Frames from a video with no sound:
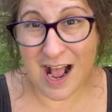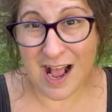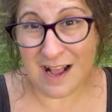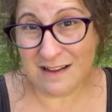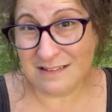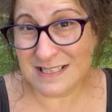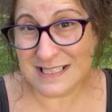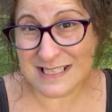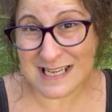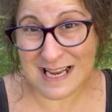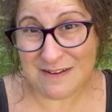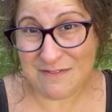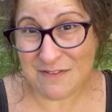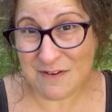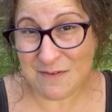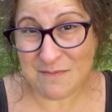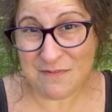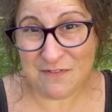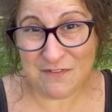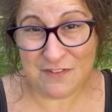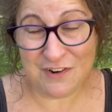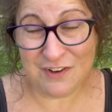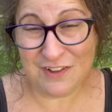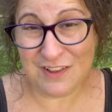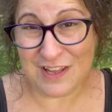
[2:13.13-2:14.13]
I'll save them
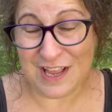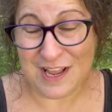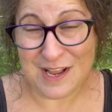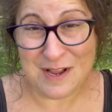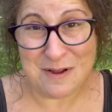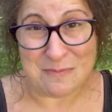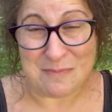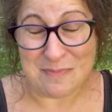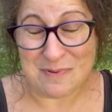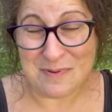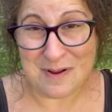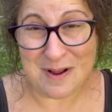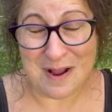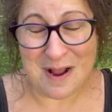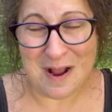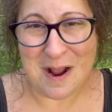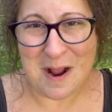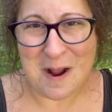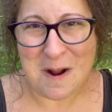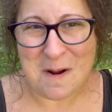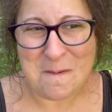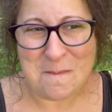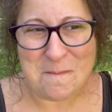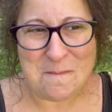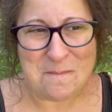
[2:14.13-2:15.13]
for lib.
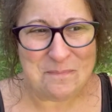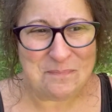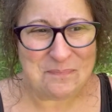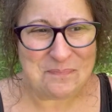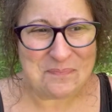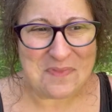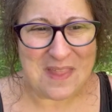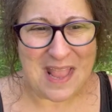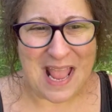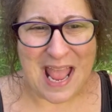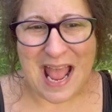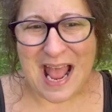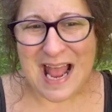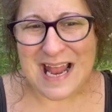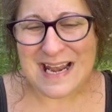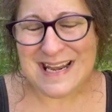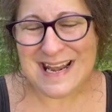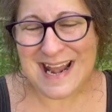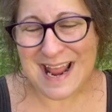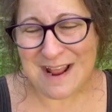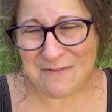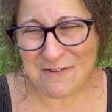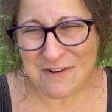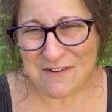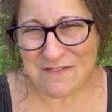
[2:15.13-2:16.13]
Um,
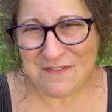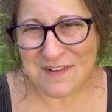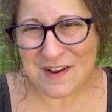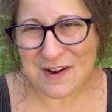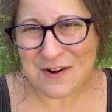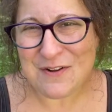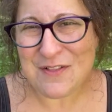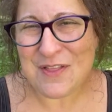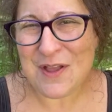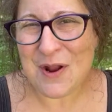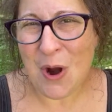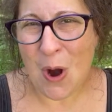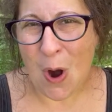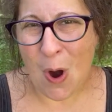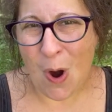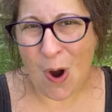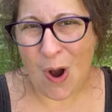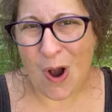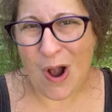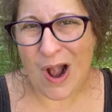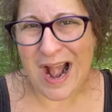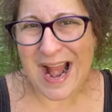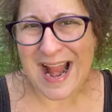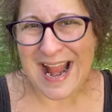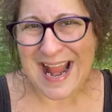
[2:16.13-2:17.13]
never fear, there
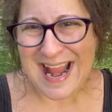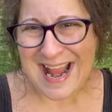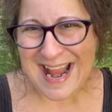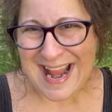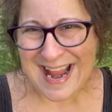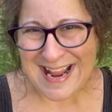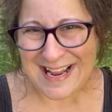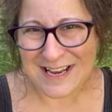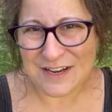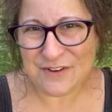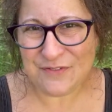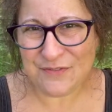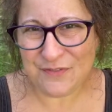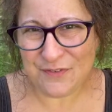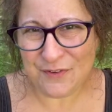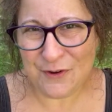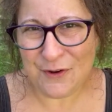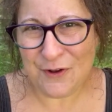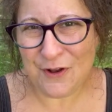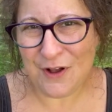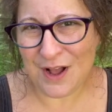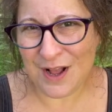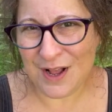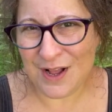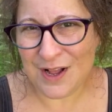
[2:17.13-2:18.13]
are a
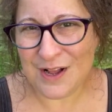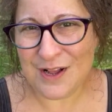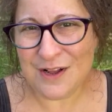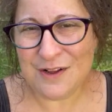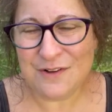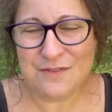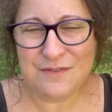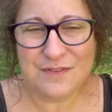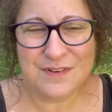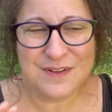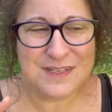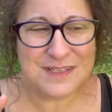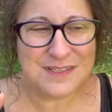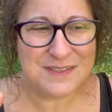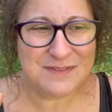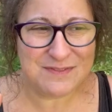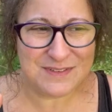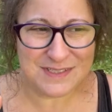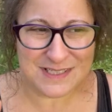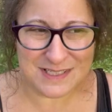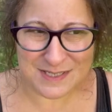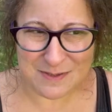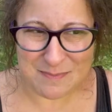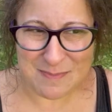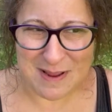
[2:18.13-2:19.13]
handful of
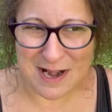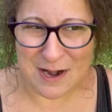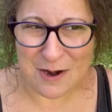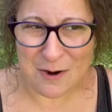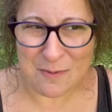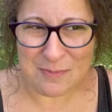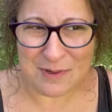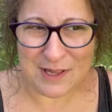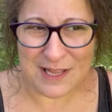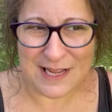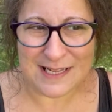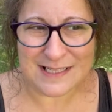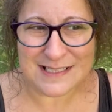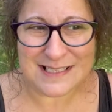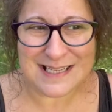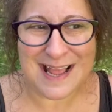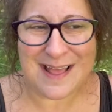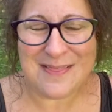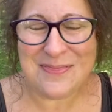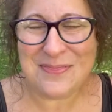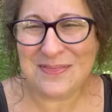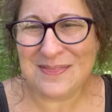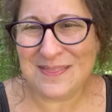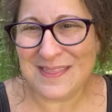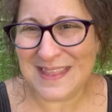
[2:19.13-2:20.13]
tomato plants
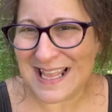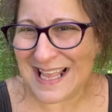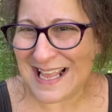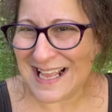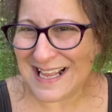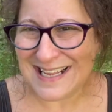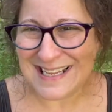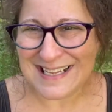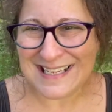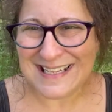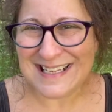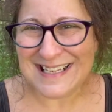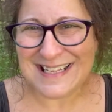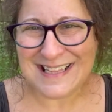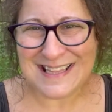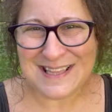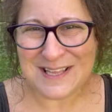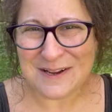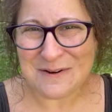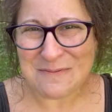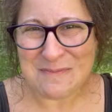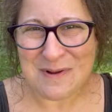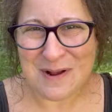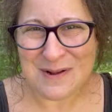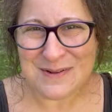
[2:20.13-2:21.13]
and
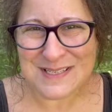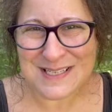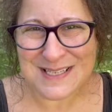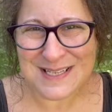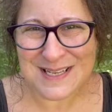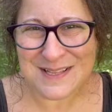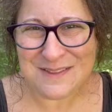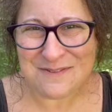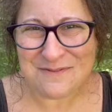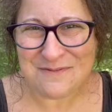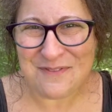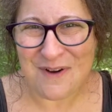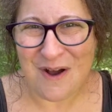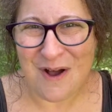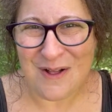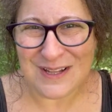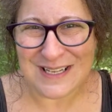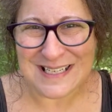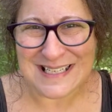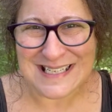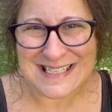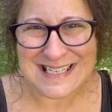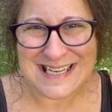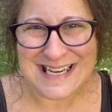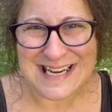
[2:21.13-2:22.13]
they're mostly the
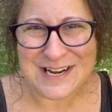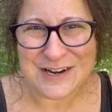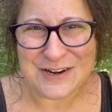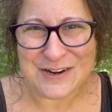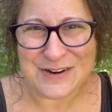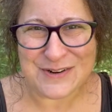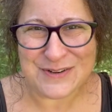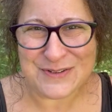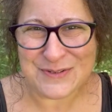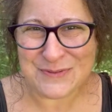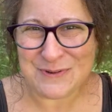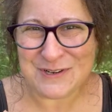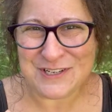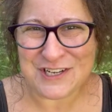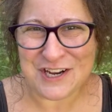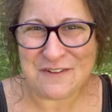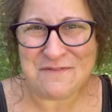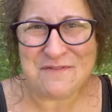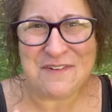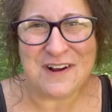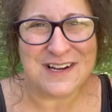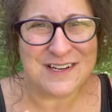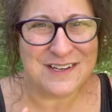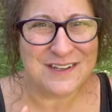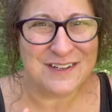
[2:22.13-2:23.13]
volunteers, which I
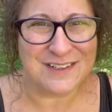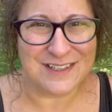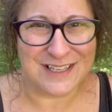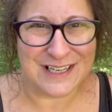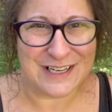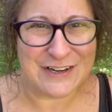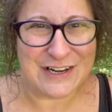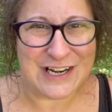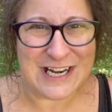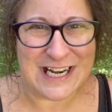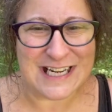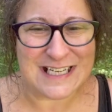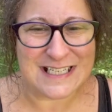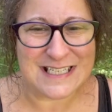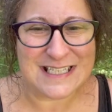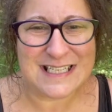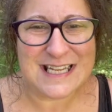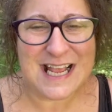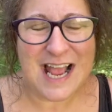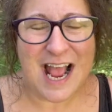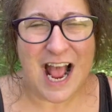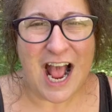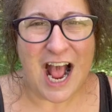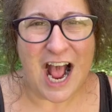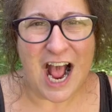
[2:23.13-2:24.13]
find hilarious,
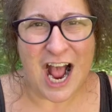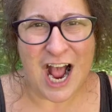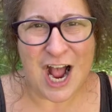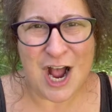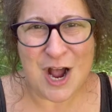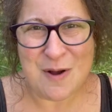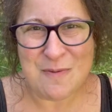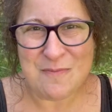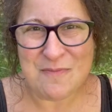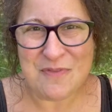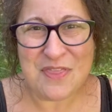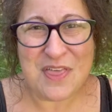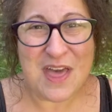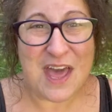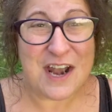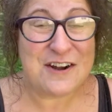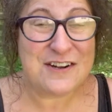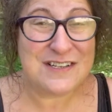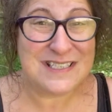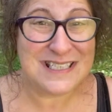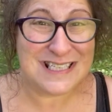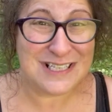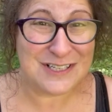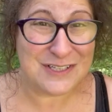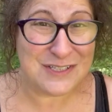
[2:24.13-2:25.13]
um, that
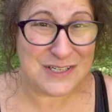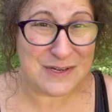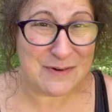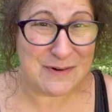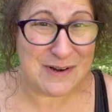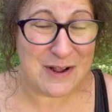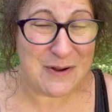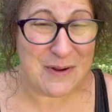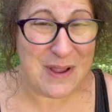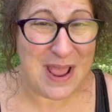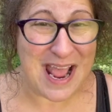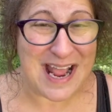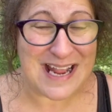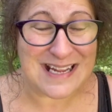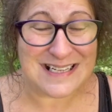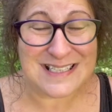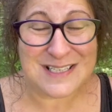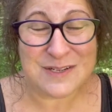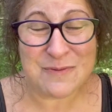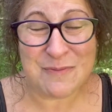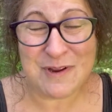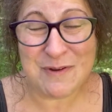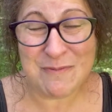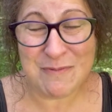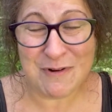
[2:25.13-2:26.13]
are still doing okay.
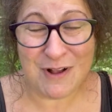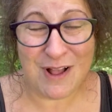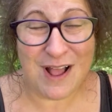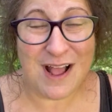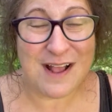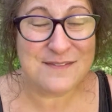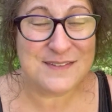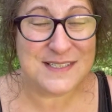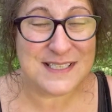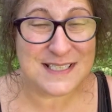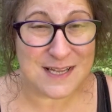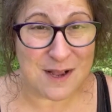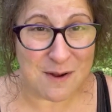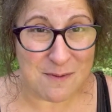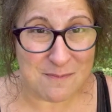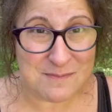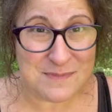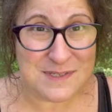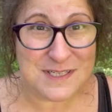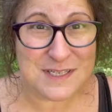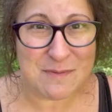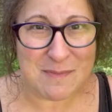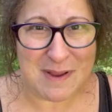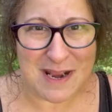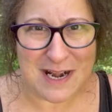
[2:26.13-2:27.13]
So we will have
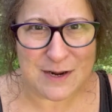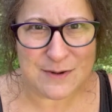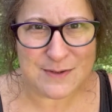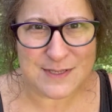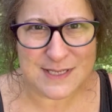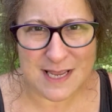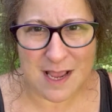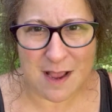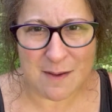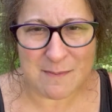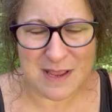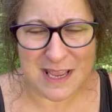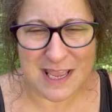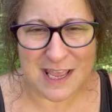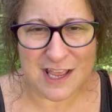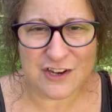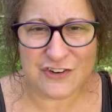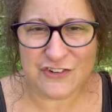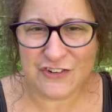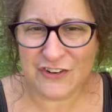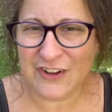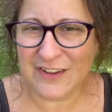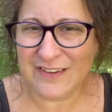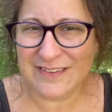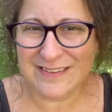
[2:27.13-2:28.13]
some tomatoes coming
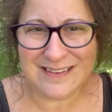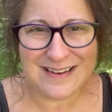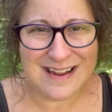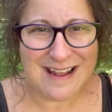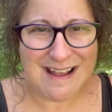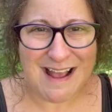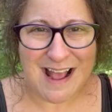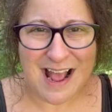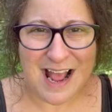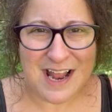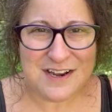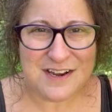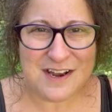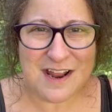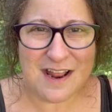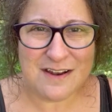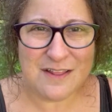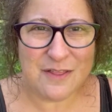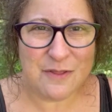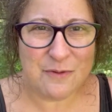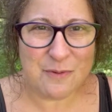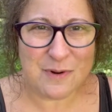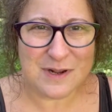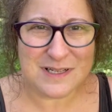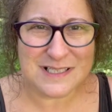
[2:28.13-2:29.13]
in, just none
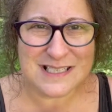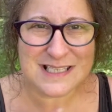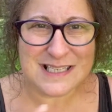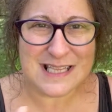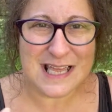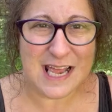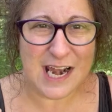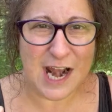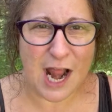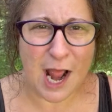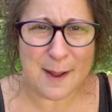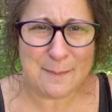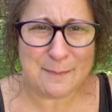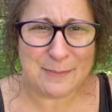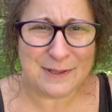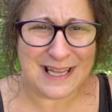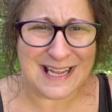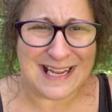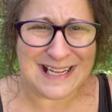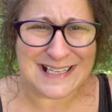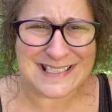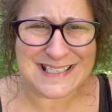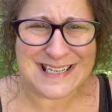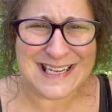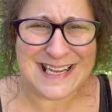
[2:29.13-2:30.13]
of the ones that I
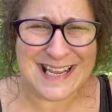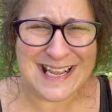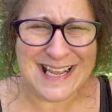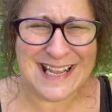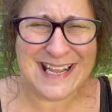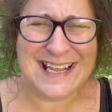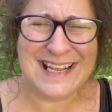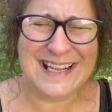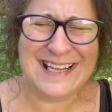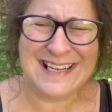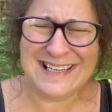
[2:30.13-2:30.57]
planted.